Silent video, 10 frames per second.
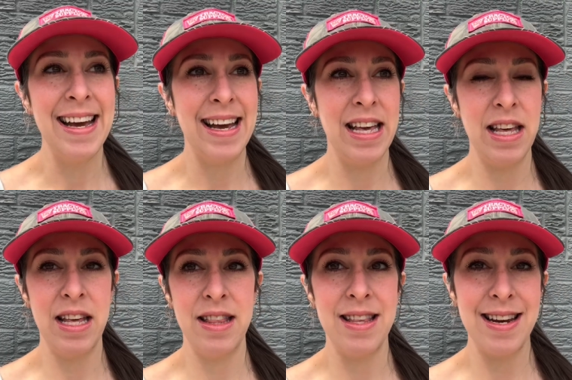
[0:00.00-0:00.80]
And
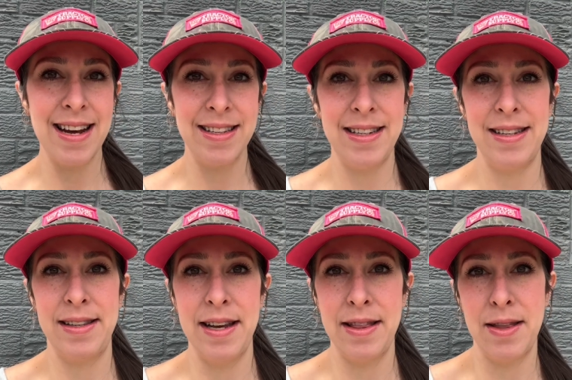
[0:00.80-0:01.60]
then the next is
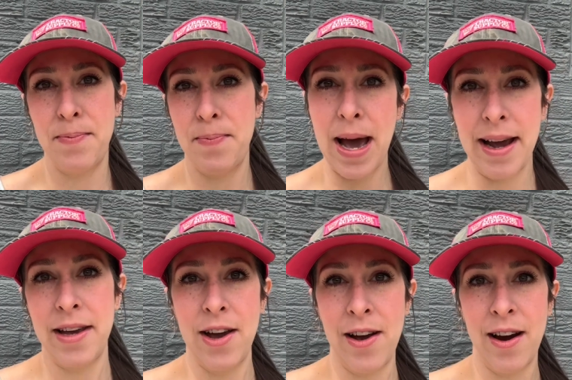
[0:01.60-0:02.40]
in the
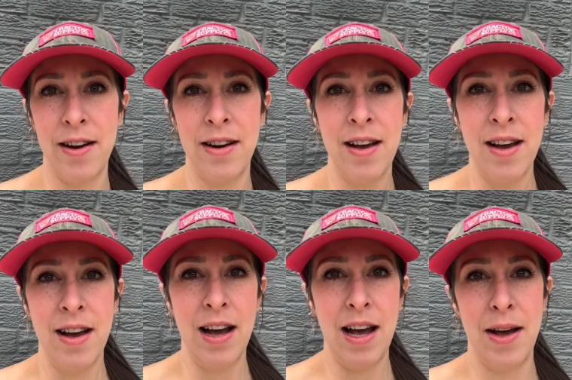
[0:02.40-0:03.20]
backyard.
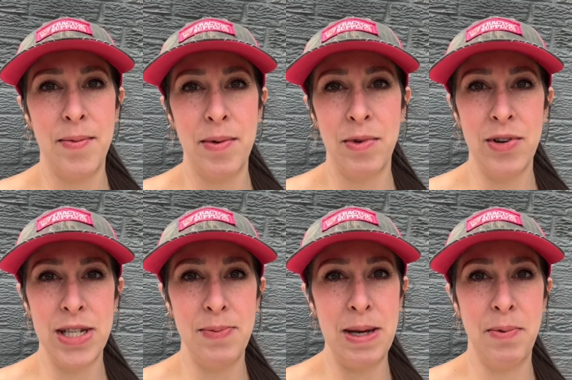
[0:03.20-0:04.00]
Um, I'm going
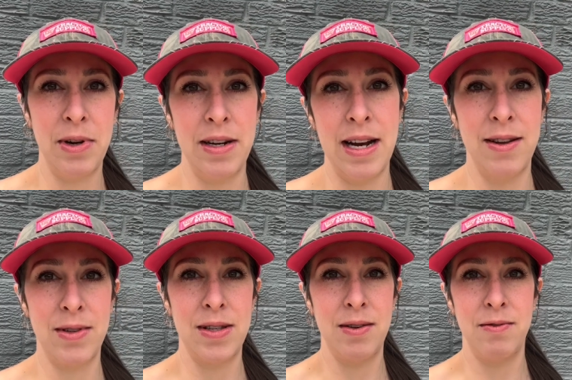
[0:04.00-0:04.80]
to be putting down
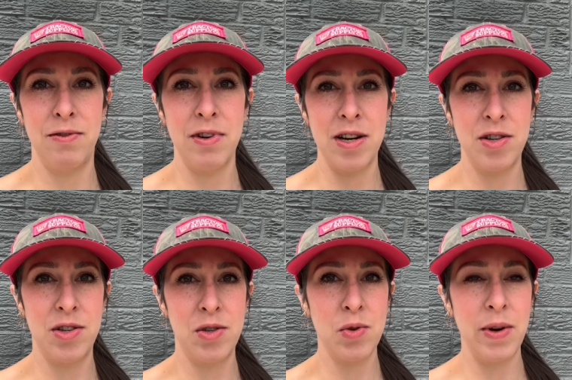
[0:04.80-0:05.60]
some fresh
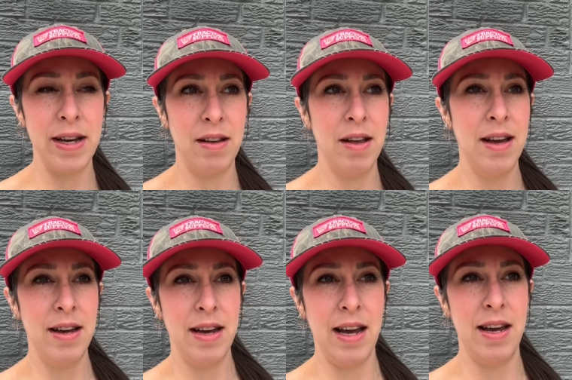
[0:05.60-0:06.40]
soil
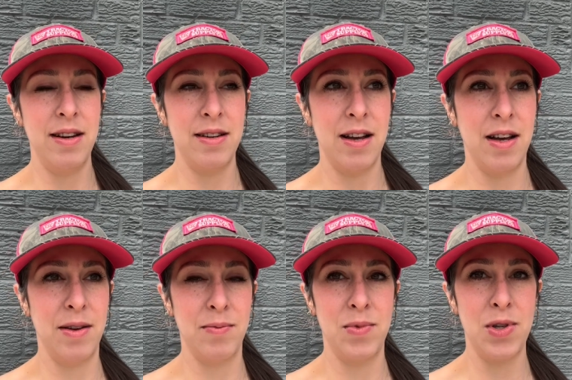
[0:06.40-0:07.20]
and
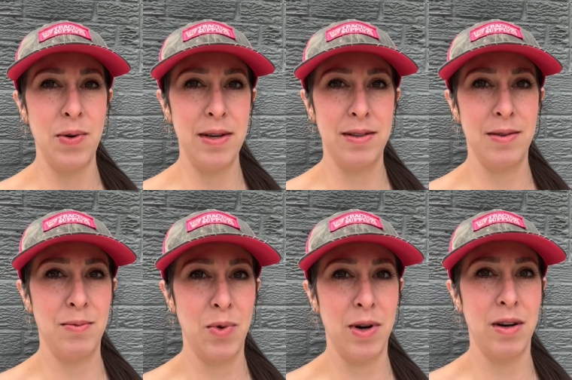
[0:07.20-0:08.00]
um, sowing some
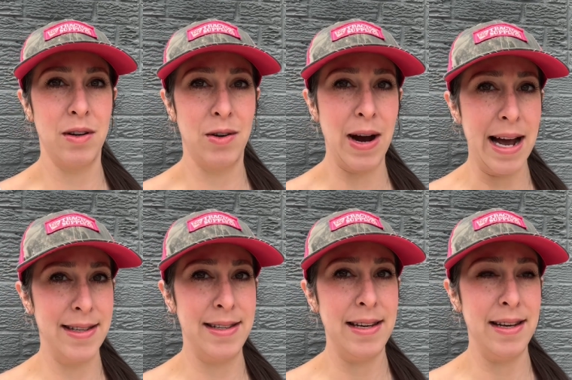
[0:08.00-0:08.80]
more
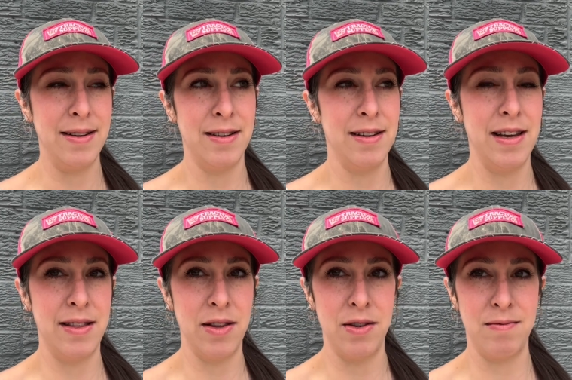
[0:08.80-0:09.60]
grass seed
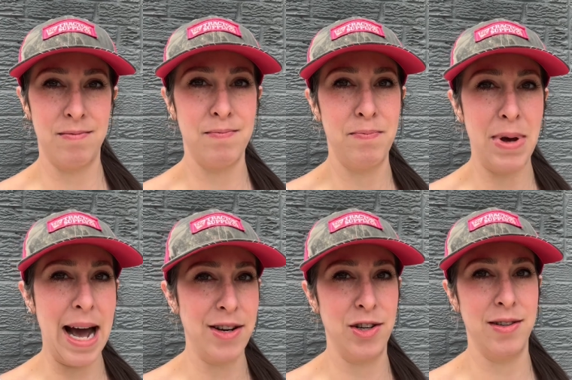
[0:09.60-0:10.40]
in the
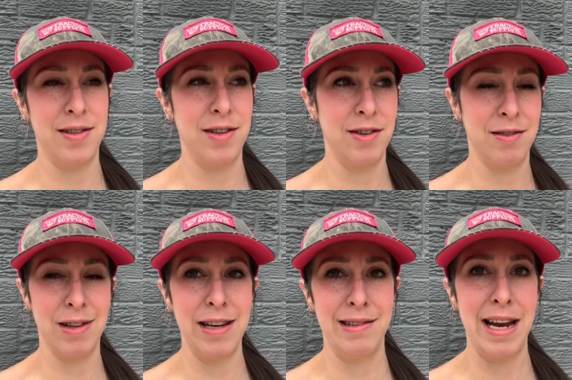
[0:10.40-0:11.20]
patches that are
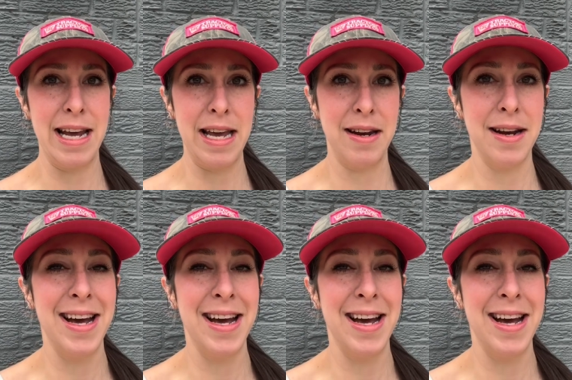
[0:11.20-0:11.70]
like naked.